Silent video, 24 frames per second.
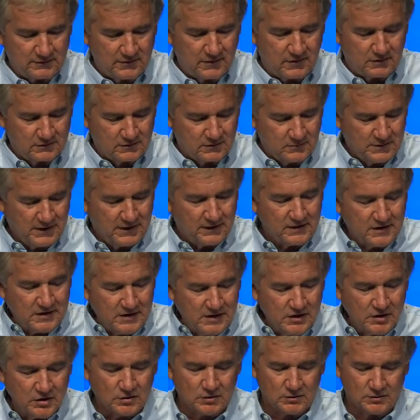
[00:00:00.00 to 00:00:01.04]
talked about
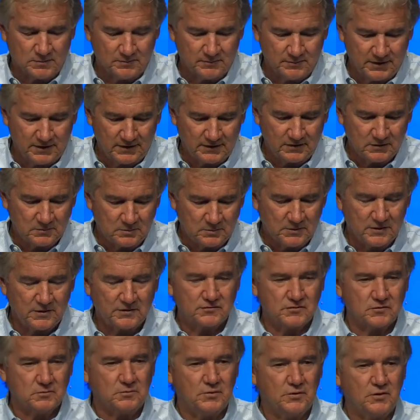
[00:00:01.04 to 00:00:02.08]
here by the
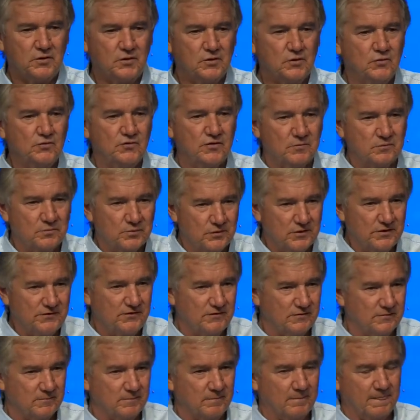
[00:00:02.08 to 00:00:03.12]
Apostle Paul, who's in
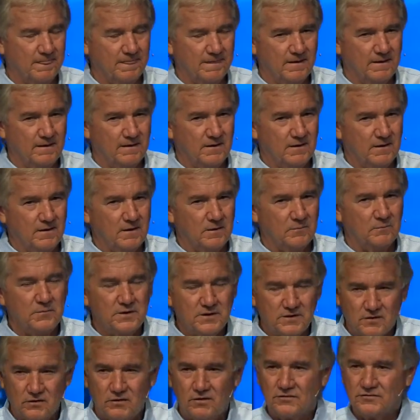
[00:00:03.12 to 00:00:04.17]
prison
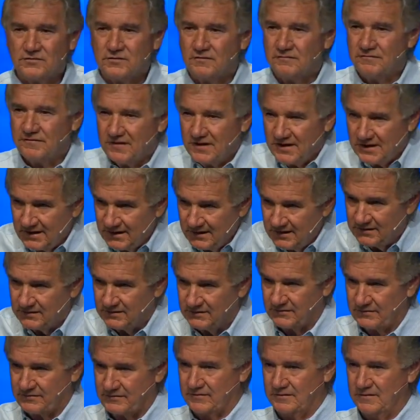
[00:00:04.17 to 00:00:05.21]
because of
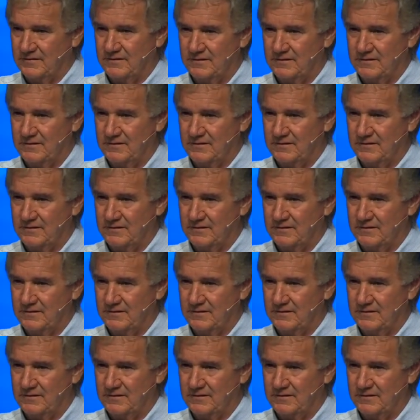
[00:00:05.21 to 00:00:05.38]
his